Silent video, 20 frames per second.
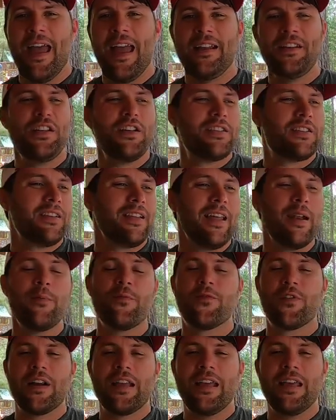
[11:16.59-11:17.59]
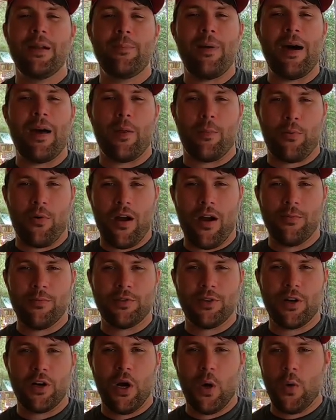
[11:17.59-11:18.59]
and just let them forget about the
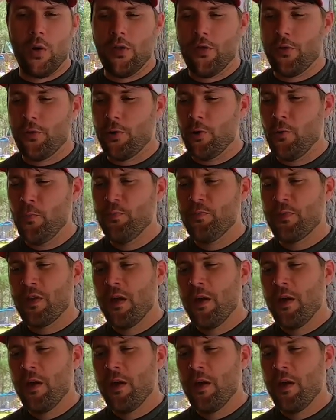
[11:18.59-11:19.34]
problems they're going through.